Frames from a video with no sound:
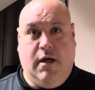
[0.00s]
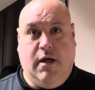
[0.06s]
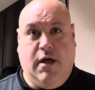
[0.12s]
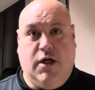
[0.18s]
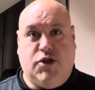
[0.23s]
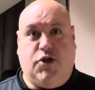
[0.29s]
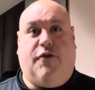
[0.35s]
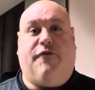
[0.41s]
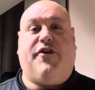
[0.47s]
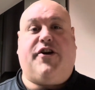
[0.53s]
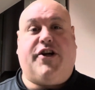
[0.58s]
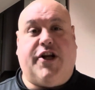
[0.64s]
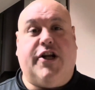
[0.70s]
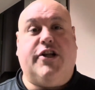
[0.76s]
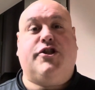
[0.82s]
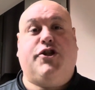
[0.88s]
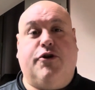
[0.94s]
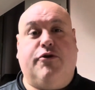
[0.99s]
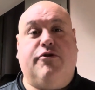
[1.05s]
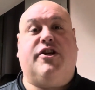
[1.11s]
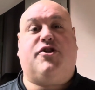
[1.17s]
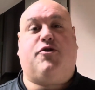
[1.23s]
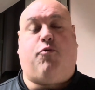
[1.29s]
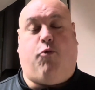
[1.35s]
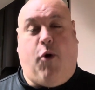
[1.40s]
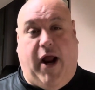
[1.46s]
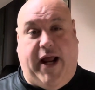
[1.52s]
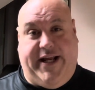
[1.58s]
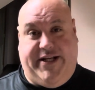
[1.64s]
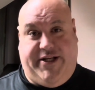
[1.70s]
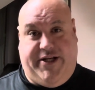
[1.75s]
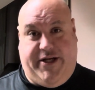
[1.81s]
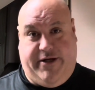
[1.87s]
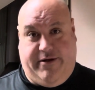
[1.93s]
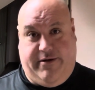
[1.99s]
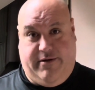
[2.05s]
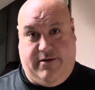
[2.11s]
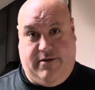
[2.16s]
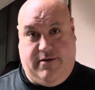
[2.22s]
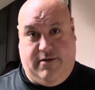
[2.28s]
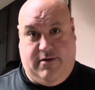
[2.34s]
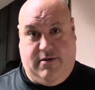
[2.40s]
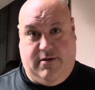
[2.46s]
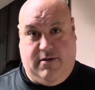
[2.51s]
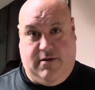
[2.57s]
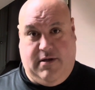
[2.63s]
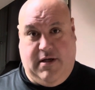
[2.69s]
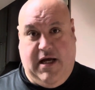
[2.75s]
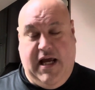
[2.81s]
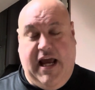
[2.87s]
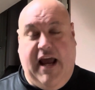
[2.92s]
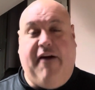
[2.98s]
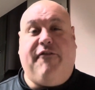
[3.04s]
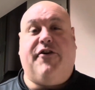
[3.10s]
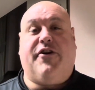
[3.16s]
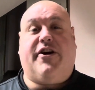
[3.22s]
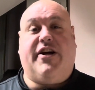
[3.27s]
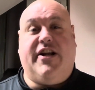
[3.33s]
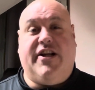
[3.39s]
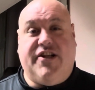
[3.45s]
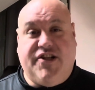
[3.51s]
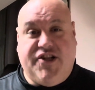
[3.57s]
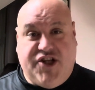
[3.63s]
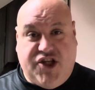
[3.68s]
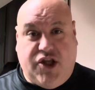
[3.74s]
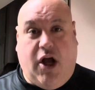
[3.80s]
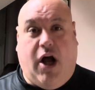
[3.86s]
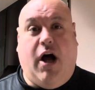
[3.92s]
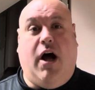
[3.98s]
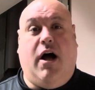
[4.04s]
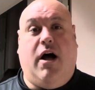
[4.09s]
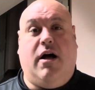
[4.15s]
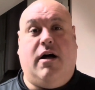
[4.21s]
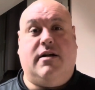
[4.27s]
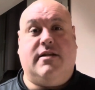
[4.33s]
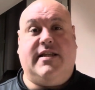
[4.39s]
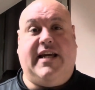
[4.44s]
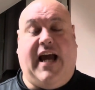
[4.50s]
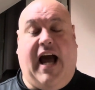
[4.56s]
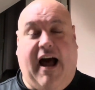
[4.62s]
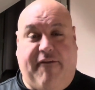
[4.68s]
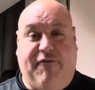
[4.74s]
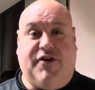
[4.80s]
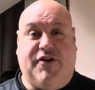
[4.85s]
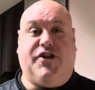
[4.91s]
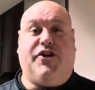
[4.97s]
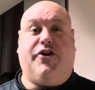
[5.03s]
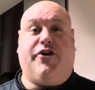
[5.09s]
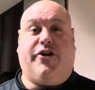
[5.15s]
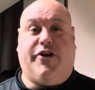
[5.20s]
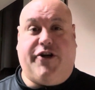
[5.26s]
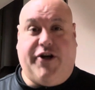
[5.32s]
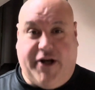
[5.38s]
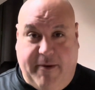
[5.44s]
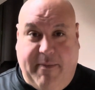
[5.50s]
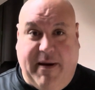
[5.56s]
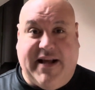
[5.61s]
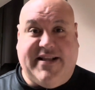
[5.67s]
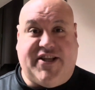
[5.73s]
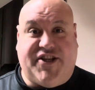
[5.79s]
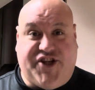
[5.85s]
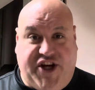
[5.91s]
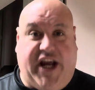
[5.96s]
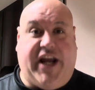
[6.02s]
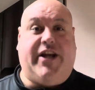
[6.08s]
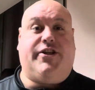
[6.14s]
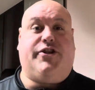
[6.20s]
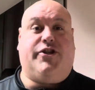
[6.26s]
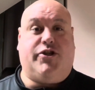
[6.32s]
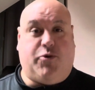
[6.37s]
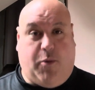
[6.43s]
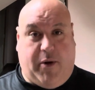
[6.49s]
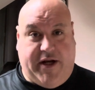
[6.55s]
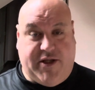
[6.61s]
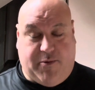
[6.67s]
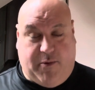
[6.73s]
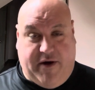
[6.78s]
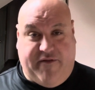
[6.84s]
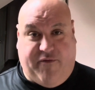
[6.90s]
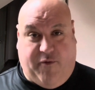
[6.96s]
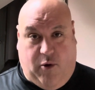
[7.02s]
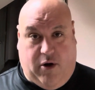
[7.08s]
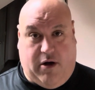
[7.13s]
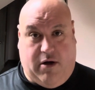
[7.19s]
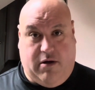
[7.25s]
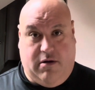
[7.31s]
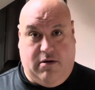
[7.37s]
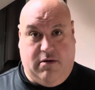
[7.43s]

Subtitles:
So if you're going to do this right, if you're going to install the offense, if you're going to make the change in 2024,